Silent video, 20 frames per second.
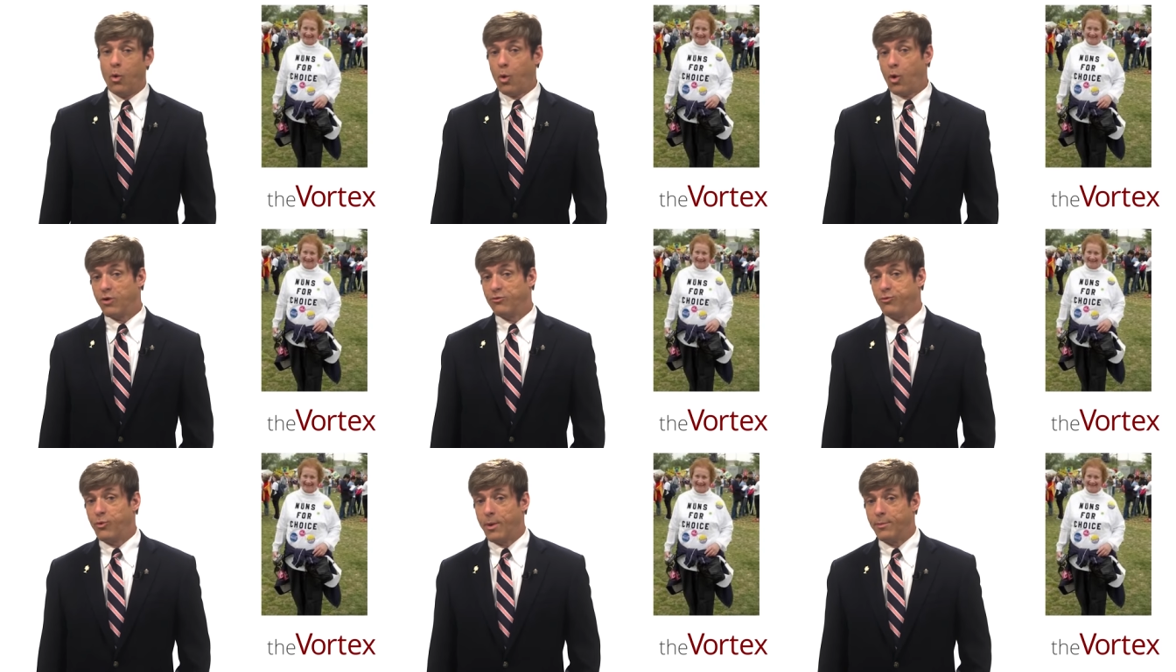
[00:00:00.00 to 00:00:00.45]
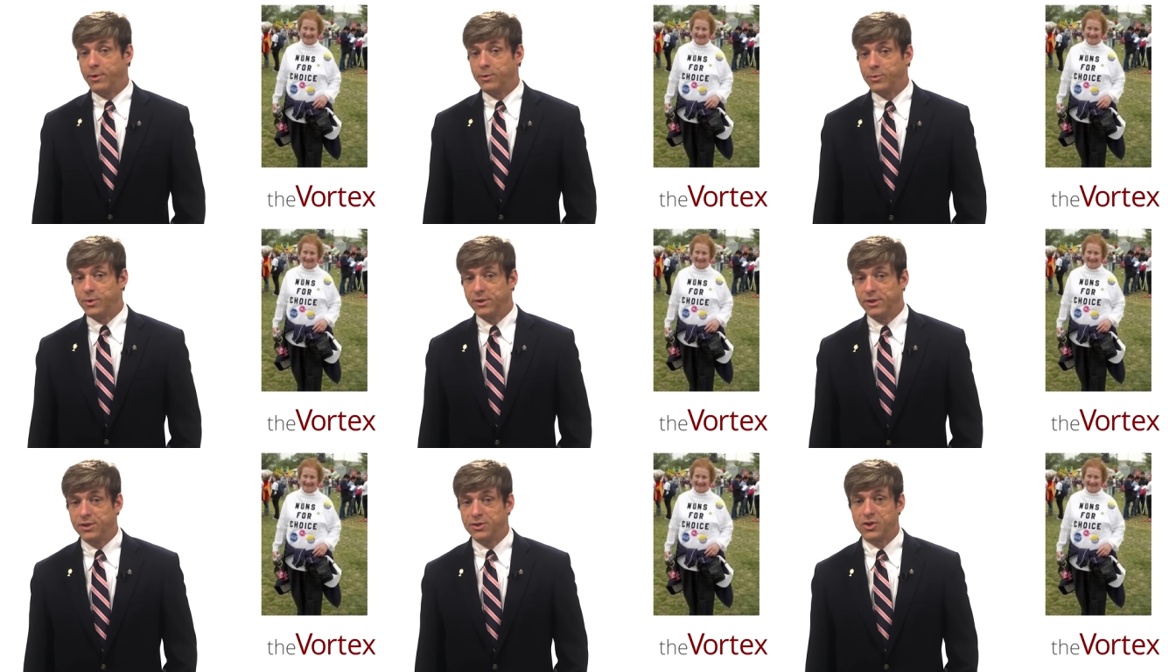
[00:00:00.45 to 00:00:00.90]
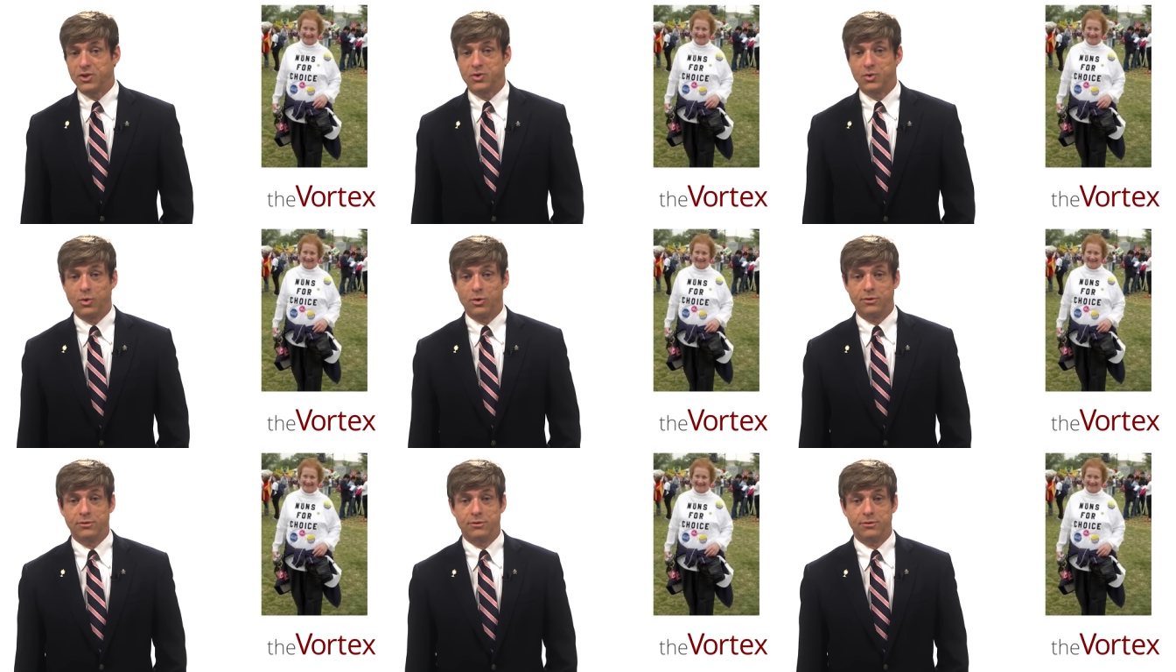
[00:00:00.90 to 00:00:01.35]
or if women religious
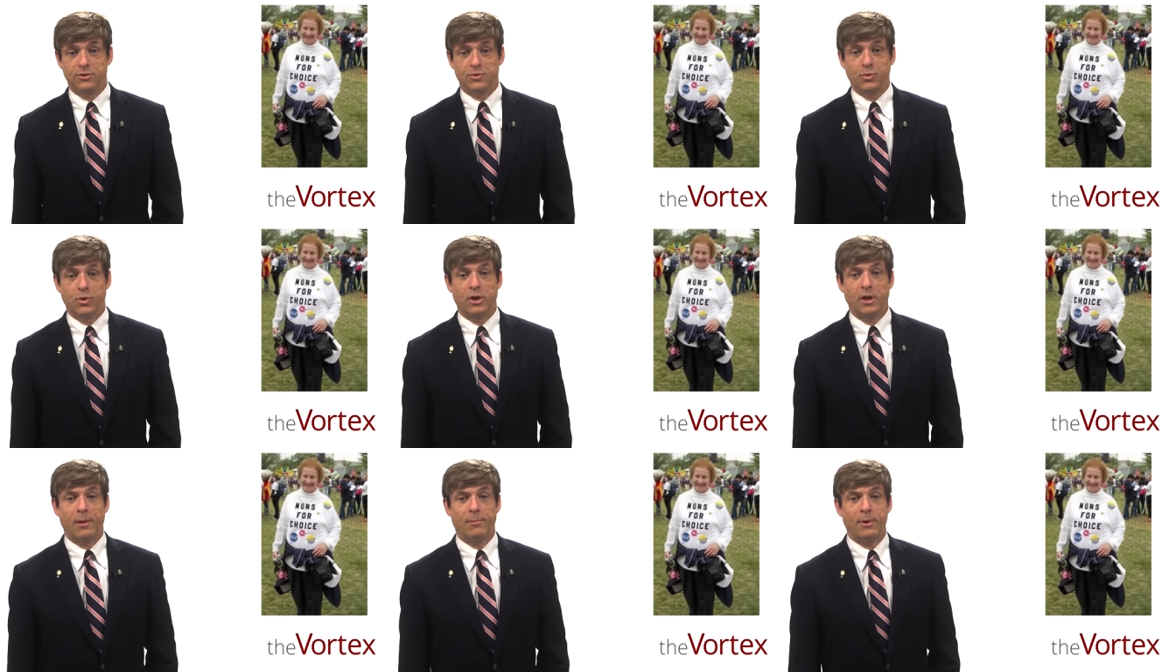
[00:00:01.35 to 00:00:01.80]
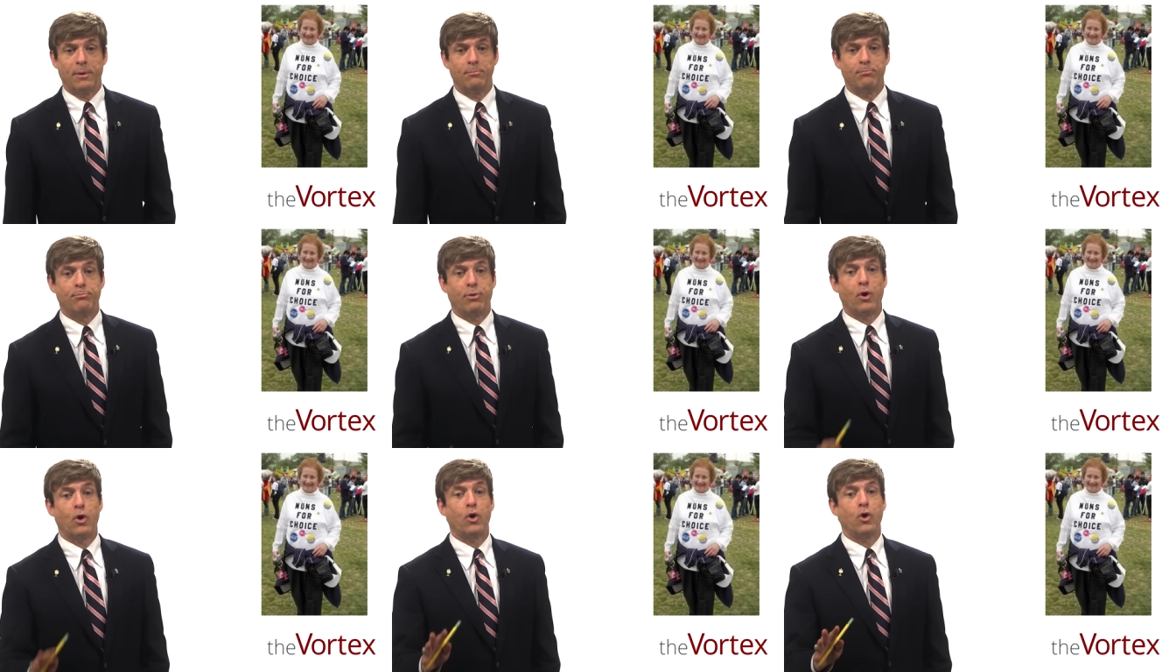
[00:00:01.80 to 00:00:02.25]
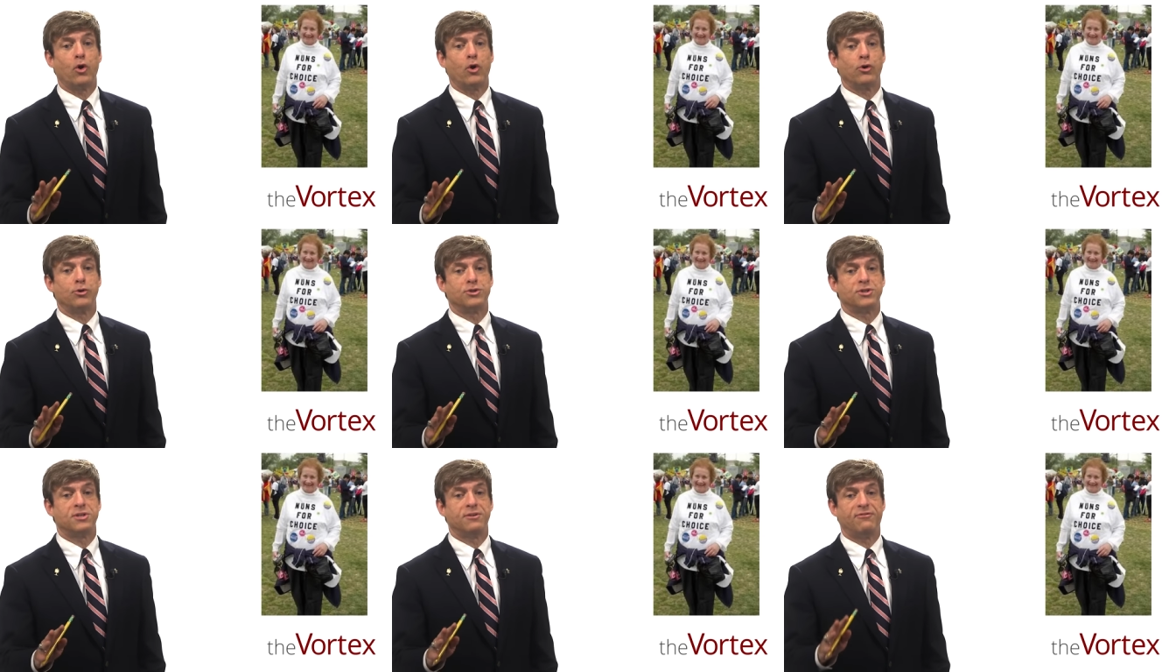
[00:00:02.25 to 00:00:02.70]
orders would have been
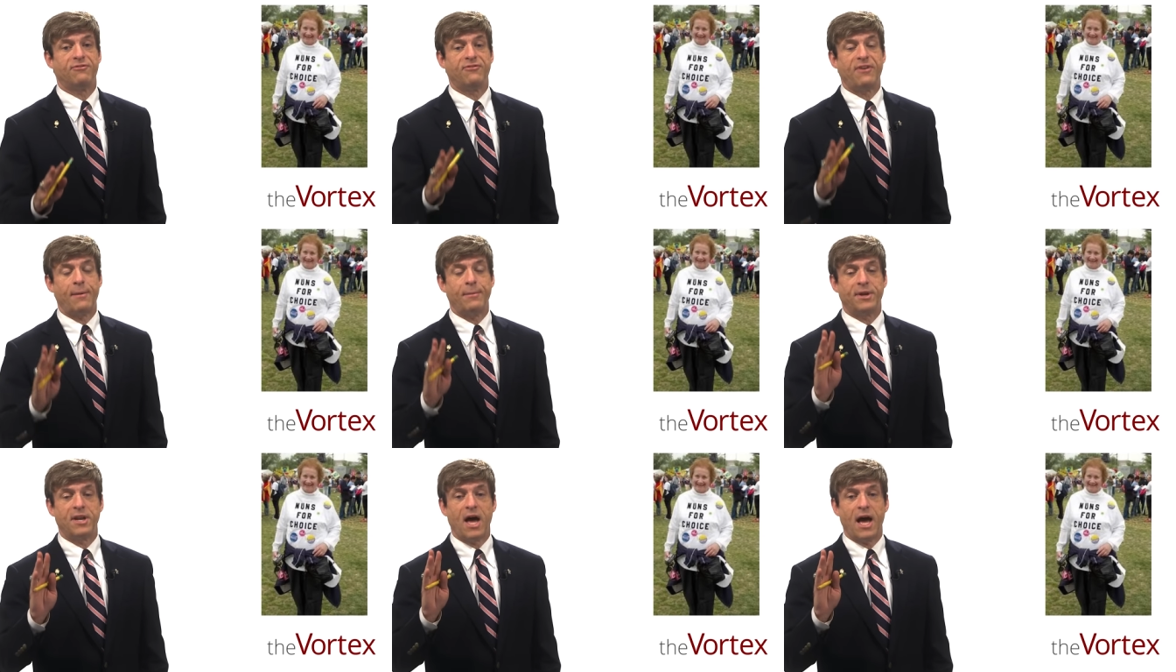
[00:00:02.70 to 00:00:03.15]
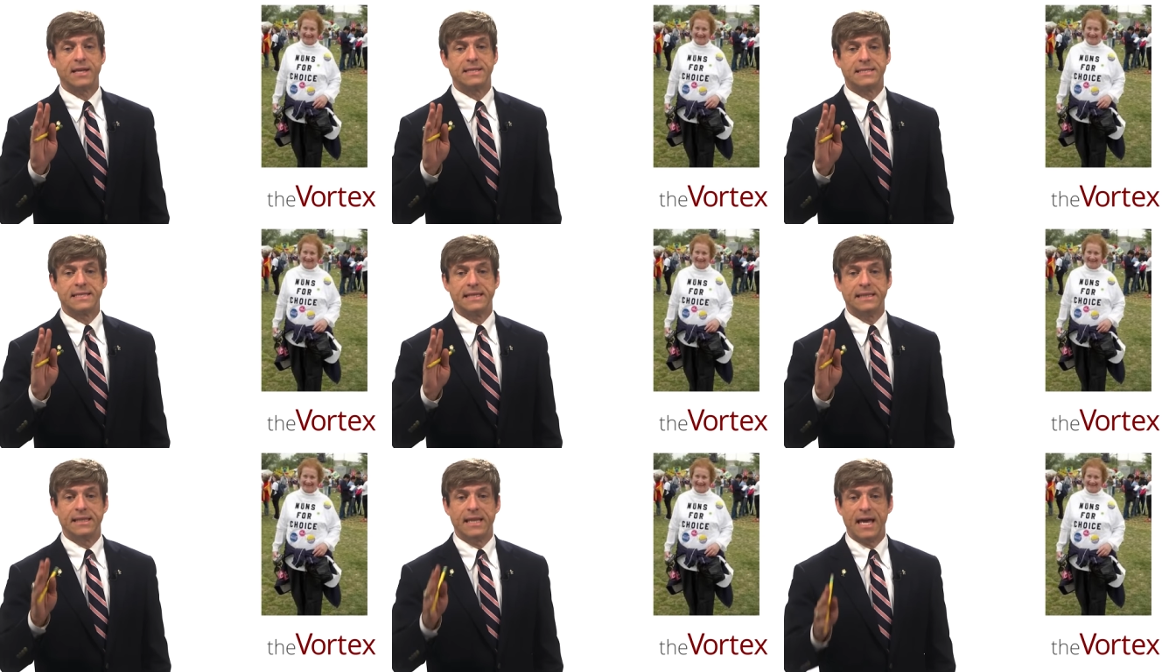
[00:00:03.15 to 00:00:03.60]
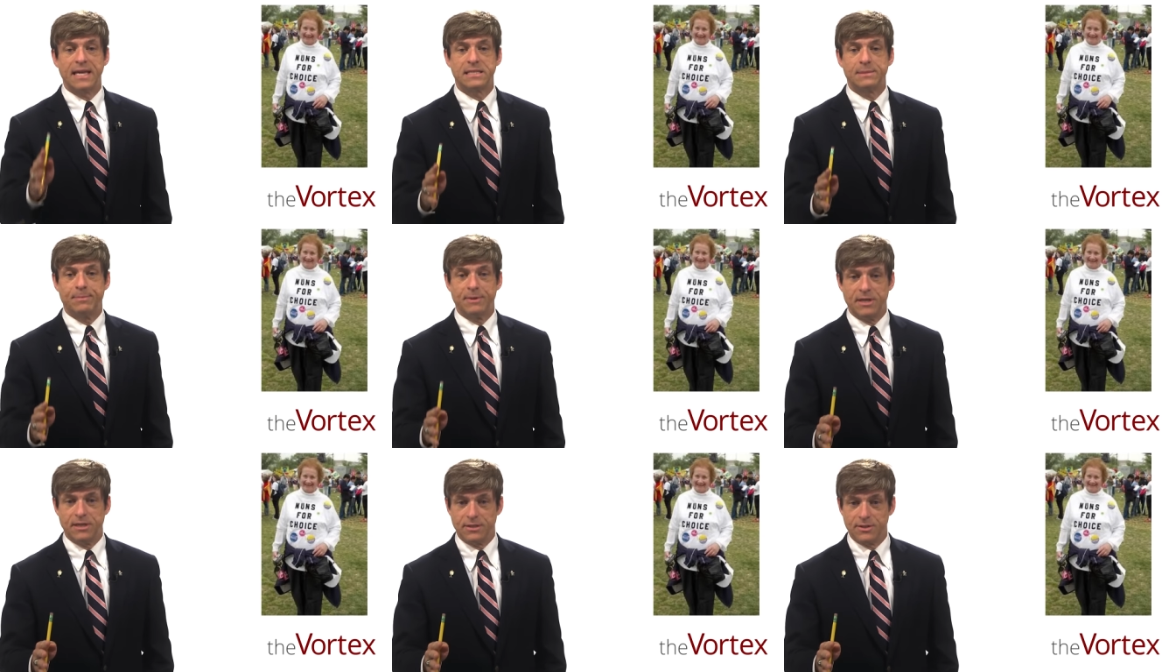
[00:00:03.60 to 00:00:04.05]
purged of feminazi
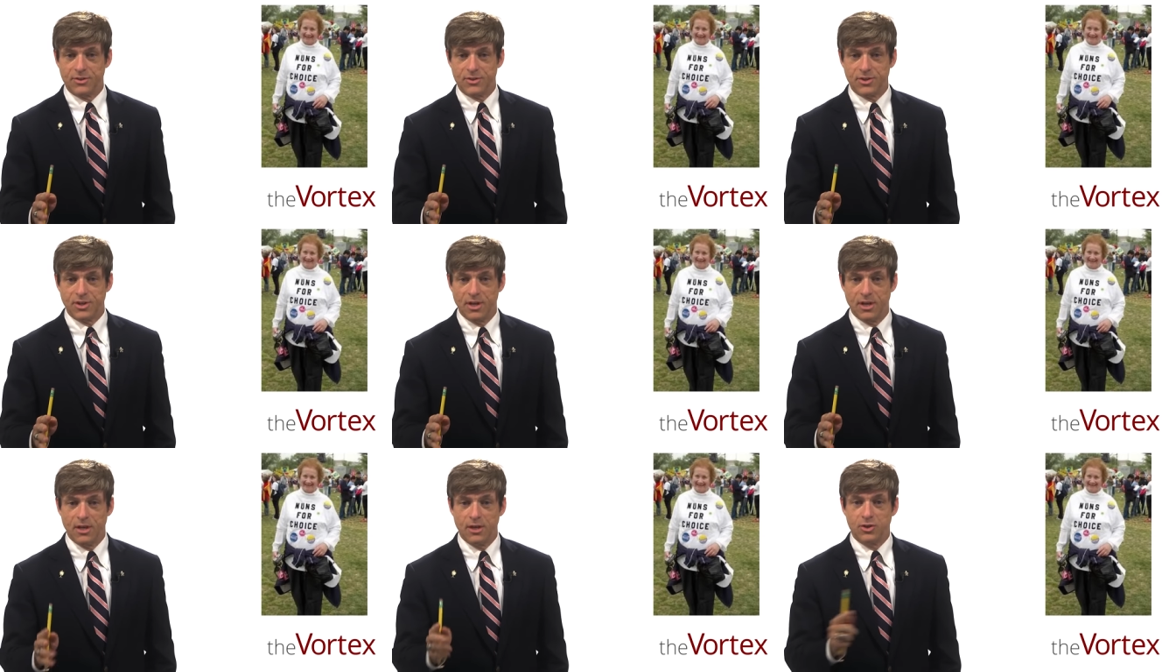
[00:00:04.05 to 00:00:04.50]
lesbians